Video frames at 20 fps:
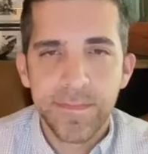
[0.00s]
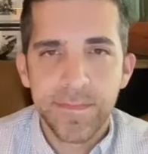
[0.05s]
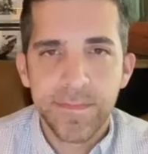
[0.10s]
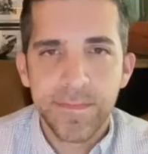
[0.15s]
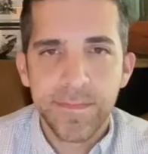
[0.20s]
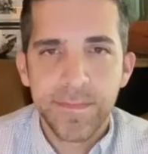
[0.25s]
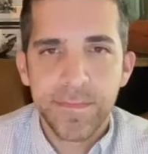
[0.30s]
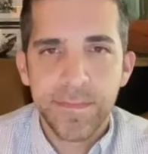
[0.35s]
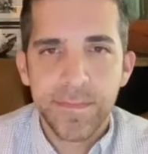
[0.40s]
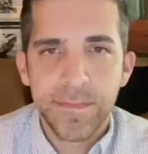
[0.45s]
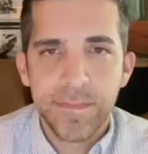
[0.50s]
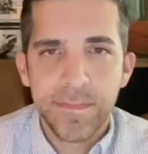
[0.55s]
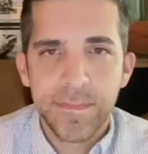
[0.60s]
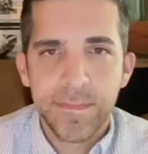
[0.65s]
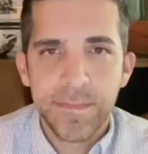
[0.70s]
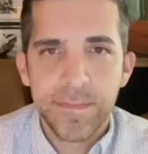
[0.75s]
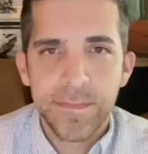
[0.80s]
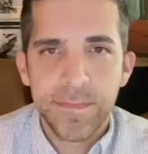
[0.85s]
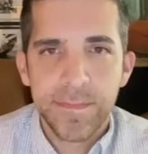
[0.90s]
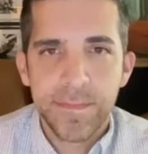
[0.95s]

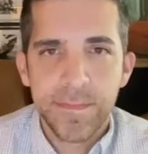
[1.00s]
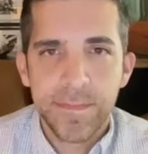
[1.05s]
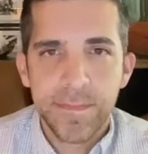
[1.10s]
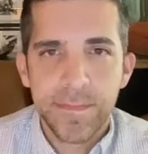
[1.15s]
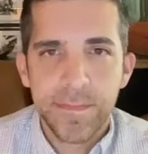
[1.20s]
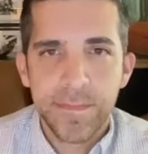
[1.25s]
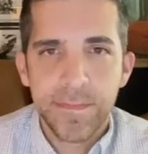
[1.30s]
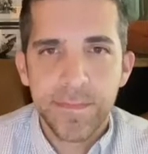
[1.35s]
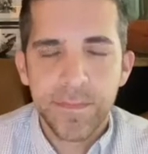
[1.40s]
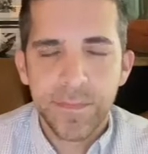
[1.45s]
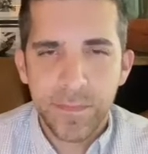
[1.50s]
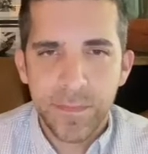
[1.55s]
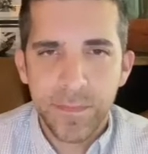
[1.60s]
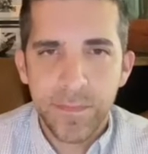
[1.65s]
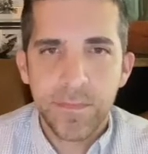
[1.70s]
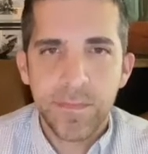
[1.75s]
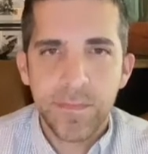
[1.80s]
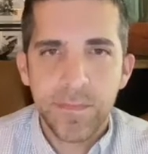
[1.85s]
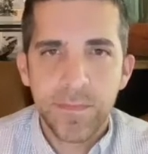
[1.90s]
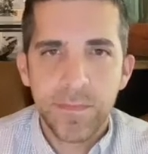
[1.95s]

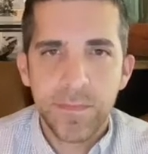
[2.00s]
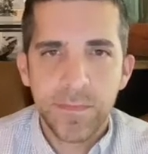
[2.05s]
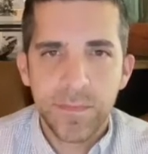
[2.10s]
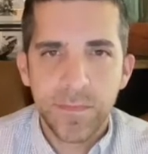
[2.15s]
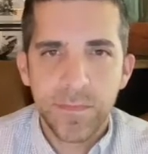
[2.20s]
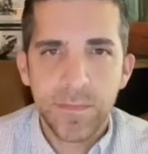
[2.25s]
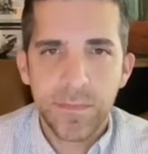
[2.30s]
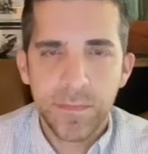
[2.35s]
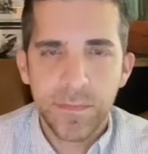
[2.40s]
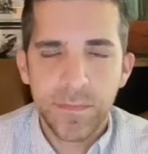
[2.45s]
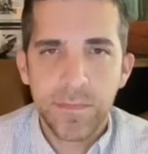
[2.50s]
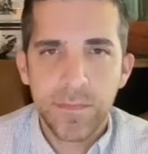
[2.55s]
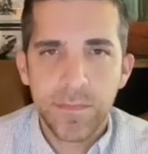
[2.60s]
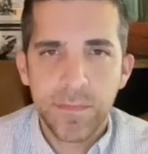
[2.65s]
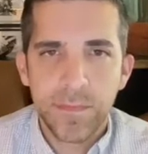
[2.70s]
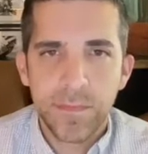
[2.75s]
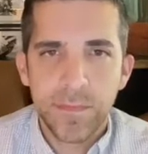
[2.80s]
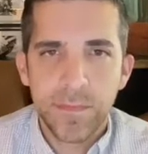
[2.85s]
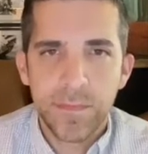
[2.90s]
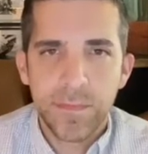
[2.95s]

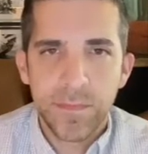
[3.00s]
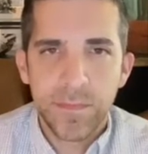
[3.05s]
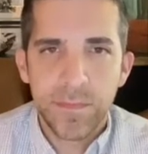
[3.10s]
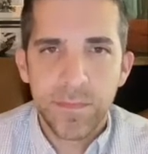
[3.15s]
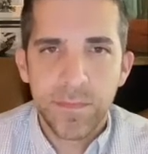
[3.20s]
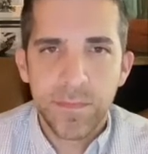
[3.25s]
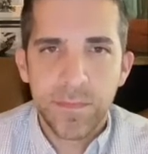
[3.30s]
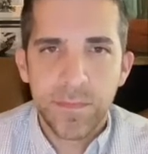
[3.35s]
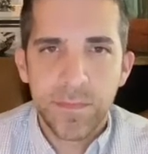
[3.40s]
(not speaking)